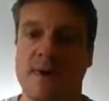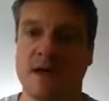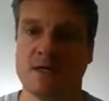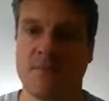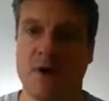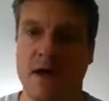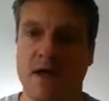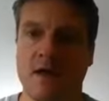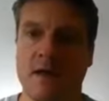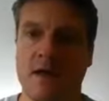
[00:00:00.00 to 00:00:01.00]
managed
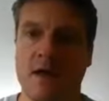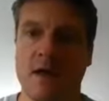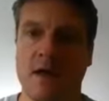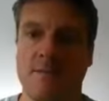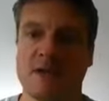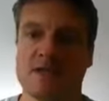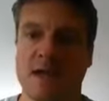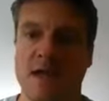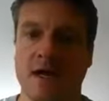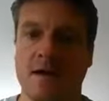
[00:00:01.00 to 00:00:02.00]
by uh, BizTech,